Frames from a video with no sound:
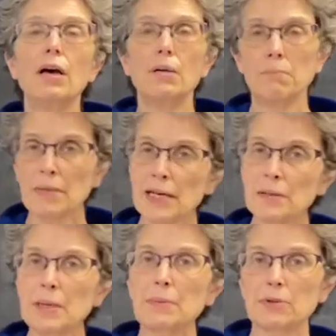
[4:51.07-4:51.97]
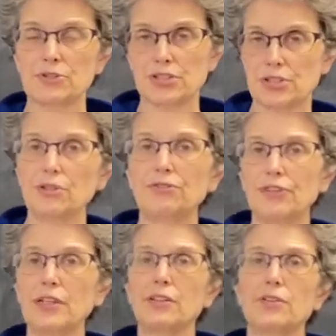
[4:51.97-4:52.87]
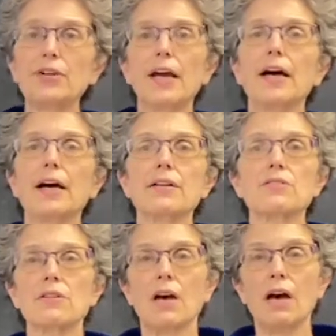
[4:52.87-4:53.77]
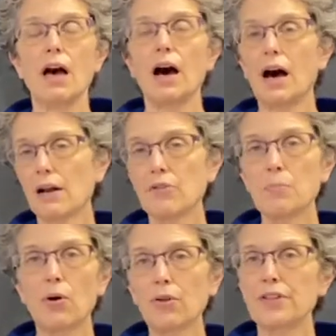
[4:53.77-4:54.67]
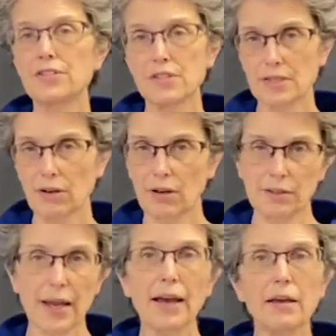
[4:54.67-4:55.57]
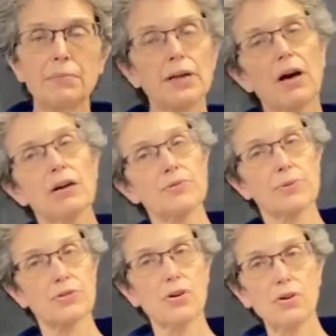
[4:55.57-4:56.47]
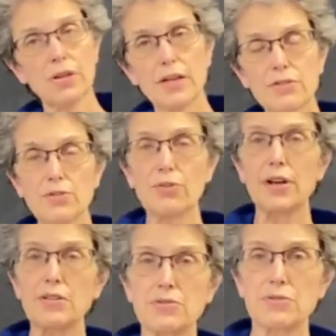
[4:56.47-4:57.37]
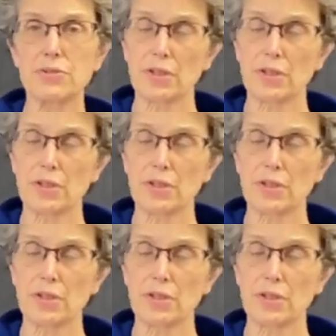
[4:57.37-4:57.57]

And many people are still feeding their cats out of a bowl that sits out all day because we're told cats are grazers.